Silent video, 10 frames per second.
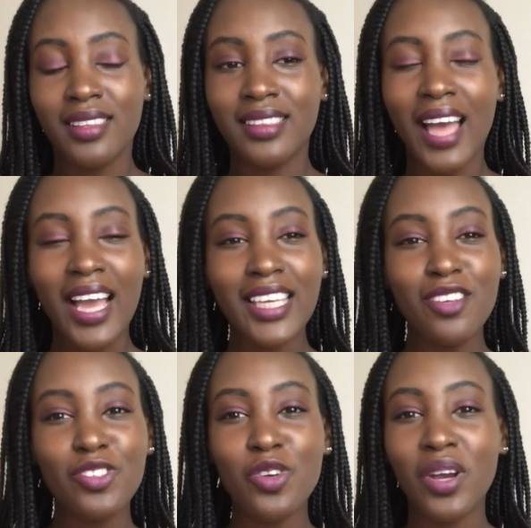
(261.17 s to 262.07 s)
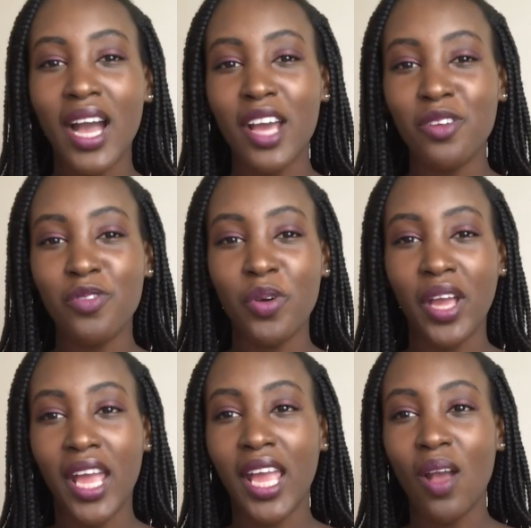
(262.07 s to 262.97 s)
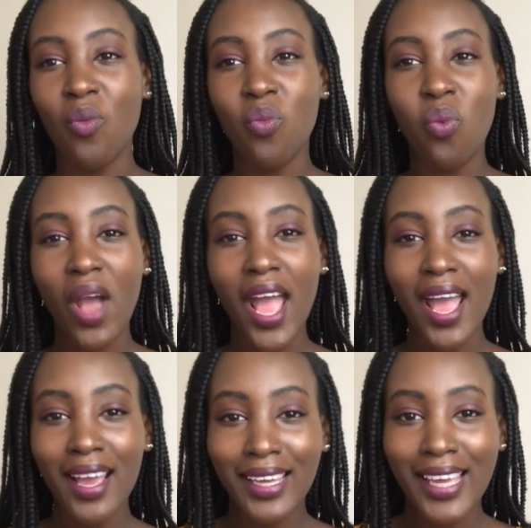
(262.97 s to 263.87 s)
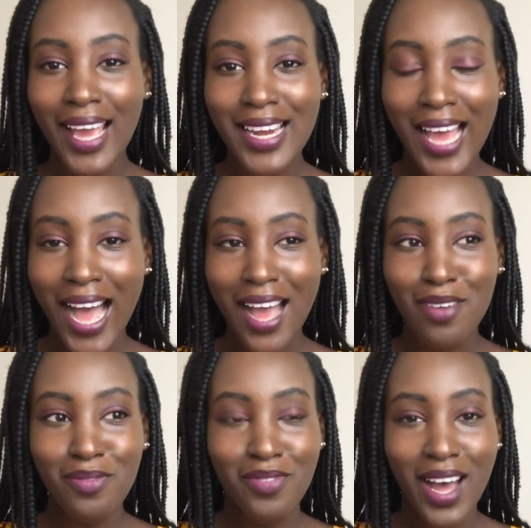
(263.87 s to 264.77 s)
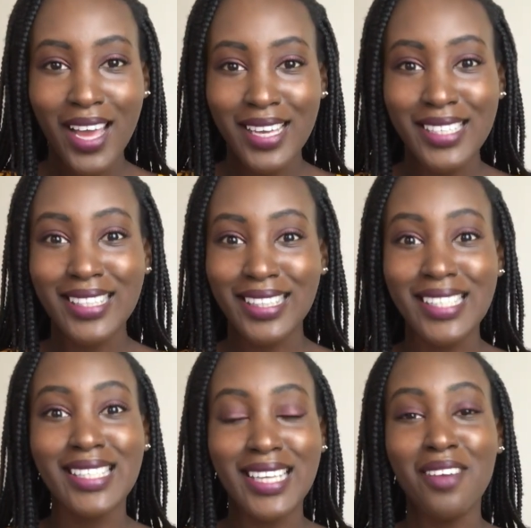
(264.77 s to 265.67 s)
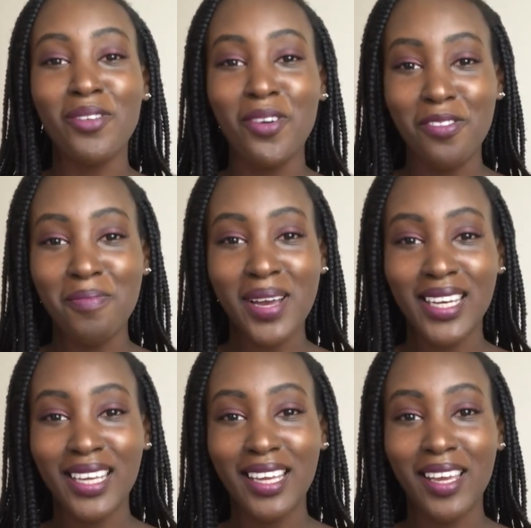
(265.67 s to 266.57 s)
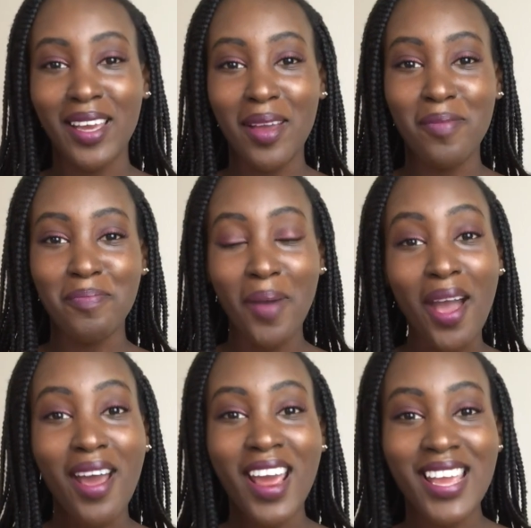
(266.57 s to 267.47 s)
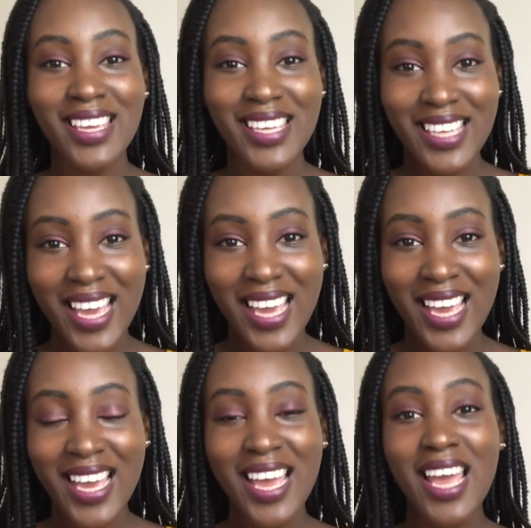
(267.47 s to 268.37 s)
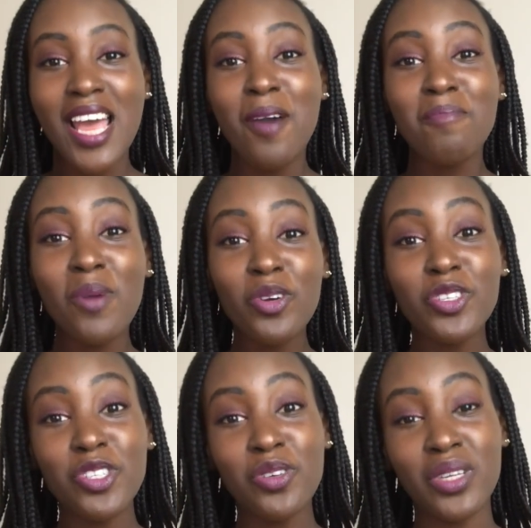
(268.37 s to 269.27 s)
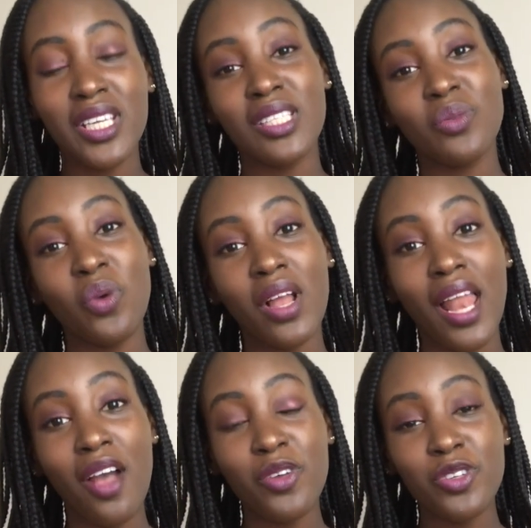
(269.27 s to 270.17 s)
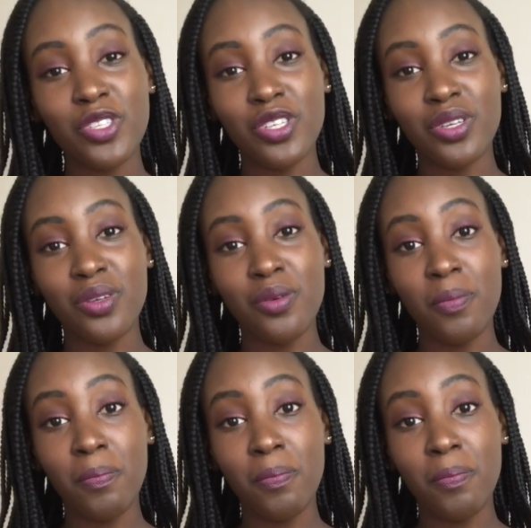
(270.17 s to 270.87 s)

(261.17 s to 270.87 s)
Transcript: that gives you a guide of, okay, where can I find this level of money per year? Most unis will allow you to